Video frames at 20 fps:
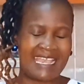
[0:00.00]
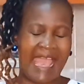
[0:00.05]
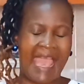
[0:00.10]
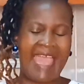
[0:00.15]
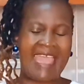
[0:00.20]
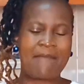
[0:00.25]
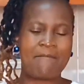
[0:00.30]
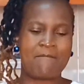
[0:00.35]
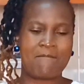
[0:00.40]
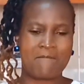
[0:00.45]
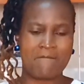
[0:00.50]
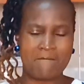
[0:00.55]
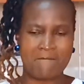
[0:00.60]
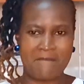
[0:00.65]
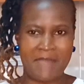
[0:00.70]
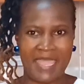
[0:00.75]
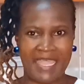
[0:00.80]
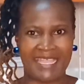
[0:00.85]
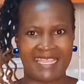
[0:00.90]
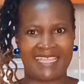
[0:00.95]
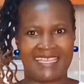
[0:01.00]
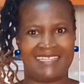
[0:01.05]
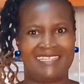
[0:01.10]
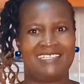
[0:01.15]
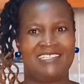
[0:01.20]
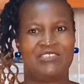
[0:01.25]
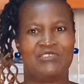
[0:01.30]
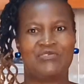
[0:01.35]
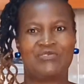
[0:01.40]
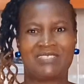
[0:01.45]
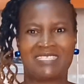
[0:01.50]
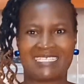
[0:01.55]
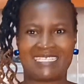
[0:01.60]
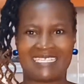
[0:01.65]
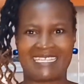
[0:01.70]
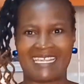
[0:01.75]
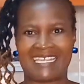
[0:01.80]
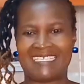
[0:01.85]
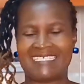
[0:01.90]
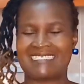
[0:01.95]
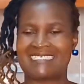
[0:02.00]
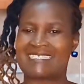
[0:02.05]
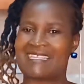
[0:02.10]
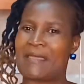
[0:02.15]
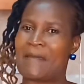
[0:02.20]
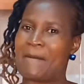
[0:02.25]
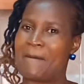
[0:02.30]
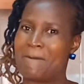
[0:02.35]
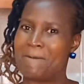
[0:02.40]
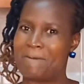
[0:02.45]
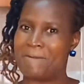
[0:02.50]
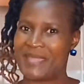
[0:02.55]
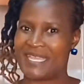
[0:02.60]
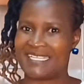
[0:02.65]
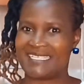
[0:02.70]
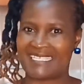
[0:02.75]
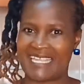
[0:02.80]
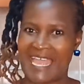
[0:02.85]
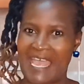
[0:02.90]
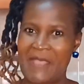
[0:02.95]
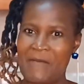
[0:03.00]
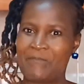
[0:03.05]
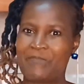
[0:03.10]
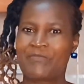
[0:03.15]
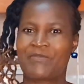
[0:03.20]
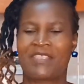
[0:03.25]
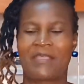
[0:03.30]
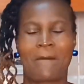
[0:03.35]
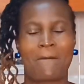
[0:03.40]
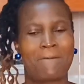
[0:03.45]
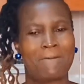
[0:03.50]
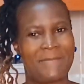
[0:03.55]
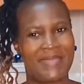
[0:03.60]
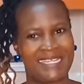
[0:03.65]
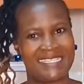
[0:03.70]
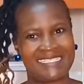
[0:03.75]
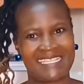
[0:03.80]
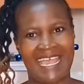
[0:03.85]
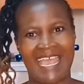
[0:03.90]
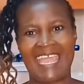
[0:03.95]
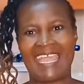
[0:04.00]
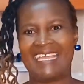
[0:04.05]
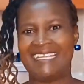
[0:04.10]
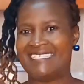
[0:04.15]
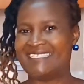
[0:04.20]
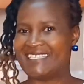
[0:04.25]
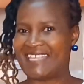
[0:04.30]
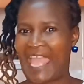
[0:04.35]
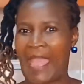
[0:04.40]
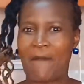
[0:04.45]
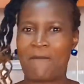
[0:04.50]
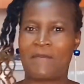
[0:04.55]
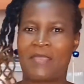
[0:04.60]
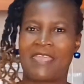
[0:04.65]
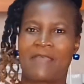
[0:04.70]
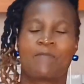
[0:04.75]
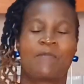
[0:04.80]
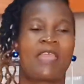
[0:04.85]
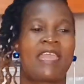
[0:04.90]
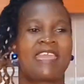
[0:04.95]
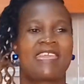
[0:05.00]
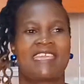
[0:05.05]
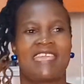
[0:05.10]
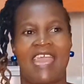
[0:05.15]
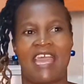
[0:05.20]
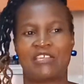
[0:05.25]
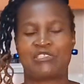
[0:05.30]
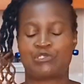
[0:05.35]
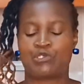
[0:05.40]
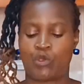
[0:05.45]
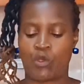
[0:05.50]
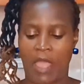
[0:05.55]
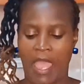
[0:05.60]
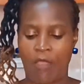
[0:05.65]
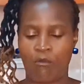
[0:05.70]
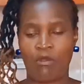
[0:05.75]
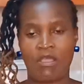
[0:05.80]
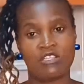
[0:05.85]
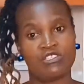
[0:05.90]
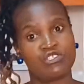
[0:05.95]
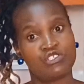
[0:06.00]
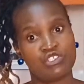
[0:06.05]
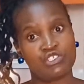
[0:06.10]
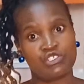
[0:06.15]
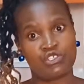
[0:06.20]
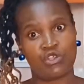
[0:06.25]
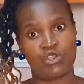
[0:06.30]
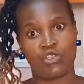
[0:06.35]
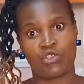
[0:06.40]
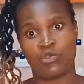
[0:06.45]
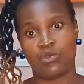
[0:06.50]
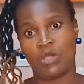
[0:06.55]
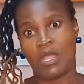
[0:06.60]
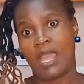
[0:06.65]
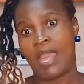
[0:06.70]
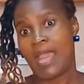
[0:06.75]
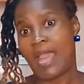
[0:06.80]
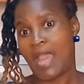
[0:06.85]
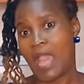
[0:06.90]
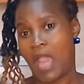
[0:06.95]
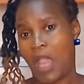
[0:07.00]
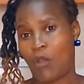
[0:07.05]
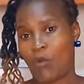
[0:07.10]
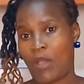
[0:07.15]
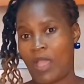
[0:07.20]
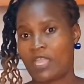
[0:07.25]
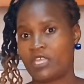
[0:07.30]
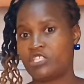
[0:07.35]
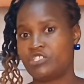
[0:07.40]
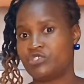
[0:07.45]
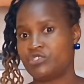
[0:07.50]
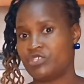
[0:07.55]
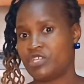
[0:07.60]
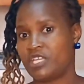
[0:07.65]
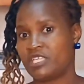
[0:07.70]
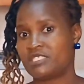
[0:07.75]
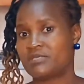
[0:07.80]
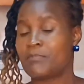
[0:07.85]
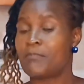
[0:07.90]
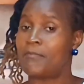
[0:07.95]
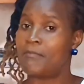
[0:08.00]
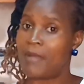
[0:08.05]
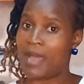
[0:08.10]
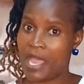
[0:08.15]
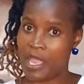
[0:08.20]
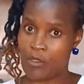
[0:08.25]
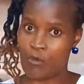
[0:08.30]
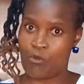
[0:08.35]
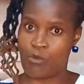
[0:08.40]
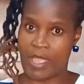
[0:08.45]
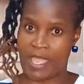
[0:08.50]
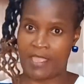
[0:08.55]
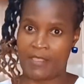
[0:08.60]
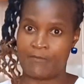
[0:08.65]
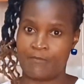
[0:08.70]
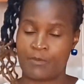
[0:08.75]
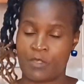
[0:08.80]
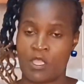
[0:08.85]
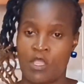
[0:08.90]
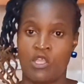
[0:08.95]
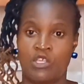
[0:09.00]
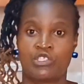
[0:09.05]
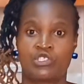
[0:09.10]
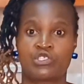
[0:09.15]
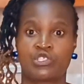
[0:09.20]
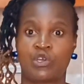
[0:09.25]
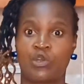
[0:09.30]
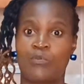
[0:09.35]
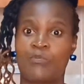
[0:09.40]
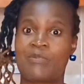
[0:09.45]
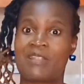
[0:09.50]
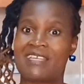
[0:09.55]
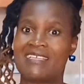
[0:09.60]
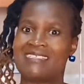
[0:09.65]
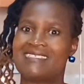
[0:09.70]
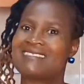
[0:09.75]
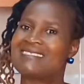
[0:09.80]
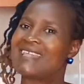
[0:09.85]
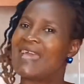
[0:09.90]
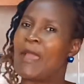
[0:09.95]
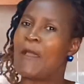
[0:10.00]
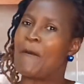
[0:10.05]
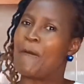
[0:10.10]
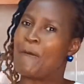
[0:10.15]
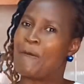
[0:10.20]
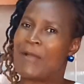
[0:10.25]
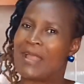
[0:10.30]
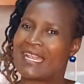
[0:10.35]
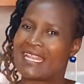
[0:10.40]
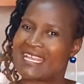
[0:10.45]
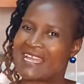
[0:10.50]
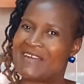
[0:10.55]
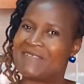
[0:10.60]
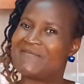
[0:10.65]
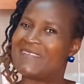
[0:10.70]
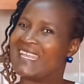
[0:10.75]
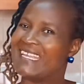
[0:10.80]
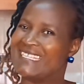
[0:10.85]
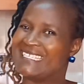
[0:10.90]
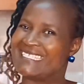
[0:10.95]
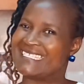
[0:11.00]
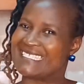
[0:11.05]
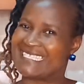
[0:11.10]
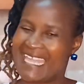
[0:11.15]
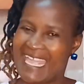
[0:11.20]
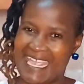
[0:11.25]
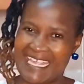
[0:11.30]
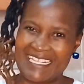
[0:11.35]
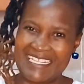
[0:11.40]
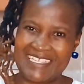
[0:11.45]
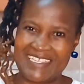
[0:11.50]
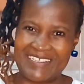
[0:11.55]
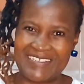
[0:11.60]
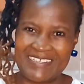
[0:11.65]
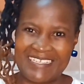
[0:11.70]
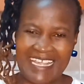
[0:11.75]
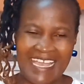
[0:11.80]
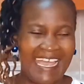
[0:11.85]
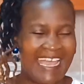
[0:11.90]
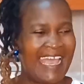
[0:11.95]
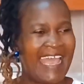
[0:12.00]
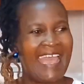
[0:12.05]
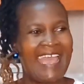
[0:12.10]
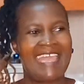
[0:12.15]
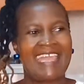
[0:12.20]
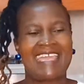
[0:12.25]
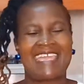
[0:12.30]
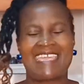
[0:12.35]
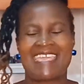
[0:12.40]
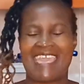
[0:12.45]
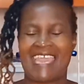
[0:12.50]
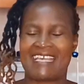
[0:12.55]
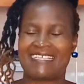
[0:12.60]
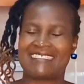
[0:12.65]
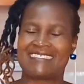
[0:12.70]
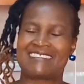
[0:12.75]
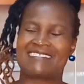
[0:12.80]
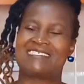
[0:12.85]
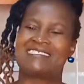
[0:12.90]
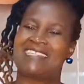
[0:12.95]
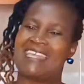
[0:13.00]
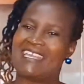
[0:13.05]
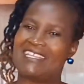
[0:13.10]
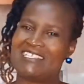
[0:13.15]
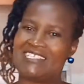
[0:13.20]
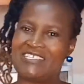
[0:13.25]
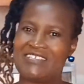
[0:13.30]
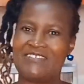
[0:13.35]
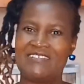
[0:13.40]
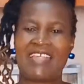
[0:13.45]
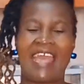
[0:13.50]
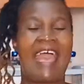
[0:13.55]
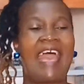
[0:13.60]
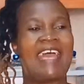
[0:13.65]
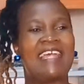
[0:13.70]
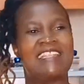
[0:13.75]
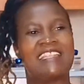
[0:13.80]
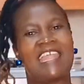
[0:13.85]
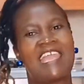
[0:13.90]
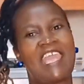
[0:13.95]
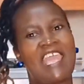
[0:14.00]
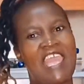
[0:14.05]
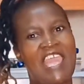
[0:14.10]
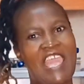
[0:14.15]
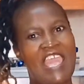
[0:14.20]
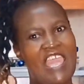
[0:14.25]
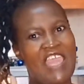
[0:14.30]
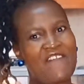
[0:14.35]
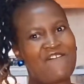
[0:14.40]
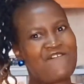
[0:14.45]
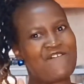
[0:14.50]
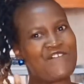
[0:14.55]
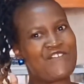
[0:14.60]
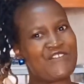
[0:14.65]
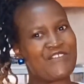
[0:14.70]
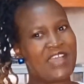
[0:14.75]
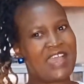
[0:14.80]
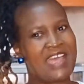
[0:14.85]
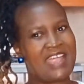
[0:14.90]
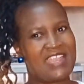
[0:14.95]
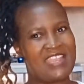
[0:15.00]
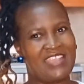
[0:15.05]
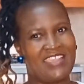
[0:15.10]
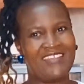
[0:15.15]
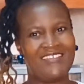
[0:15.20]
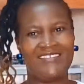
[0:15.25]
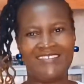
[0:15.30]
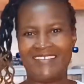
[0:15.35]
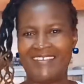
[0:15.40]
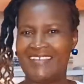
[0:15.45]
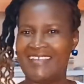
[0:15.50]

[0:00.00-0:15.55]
I make it to taste better, better and yummy. Yeah, so I want to show you how I do it my way. So please welcome and stay tuned. Yes, stay tuned and if you are new,